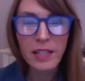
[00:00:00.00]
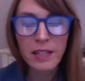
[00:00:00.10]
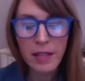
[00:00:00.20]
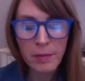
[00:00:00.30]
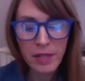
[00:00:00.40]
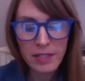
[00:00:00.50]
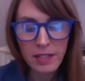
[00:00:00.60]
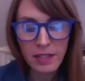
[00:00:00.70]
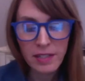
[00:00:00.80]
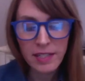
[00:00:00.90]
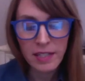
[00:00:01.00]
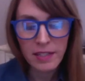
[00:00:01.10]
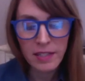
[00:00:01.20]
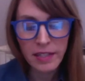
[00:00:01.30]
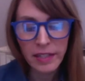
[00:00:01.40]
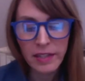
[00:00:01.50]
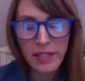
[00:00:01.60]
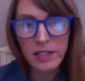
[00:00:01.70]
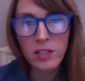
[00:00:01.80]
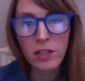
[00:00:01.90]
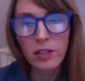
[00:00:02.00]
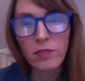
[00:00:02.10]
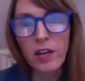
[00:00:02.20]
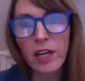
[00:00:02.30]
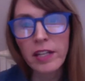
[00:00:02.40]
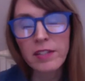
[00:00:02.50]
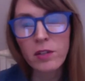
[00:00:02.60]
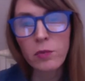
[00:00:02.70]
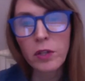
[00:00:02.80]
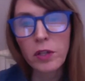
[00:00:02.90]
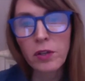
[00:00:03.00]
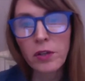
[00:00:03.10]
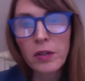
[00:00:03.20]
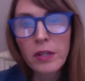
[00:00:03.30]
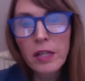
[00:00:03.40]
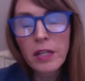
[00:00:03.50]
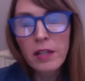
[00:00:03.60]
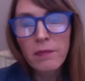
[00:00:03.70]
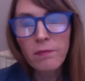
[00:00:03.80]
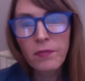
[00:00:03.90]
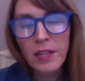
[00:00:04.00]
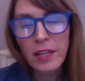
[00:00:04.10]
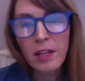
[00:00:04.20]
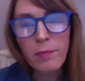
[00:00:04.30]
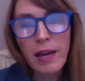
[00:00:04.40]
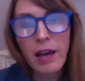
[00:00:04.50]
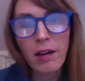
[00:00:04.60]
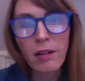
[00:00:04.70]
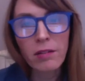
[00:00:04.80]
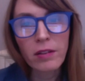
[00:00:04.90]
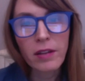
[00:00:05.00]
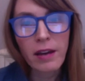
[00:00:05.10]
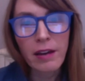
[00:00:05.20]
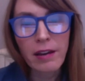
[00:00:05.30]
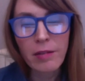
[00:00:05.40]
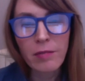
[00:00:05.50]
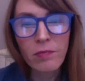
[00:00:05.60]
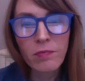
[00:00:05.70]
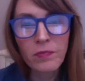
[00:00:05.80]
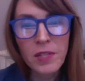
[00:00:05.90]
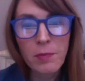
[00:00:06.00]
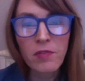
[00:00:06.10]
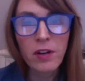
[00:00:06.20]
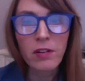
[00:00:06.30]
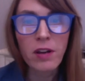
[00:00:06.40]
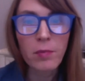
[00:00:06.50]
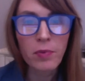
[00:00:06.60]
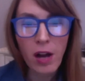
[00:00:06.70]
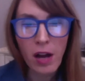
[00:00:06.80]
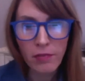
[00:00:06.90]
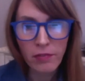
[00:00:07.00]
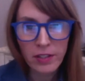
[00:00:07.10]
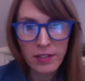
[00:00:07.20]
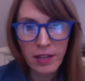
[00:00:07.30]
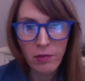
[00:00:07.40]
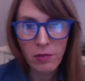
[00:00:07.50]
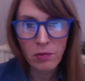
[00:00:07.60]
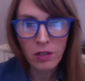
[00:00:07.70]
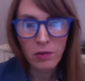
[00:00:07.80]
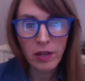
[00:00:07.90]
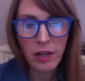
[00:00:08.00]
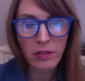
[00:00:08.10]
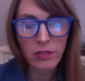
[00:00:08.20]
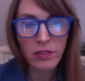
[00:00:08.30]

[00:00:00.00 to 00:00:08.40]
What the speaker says: that makes a lot of sense, and that's good advice. So when you're thinking about some of our nonprofits that we work with,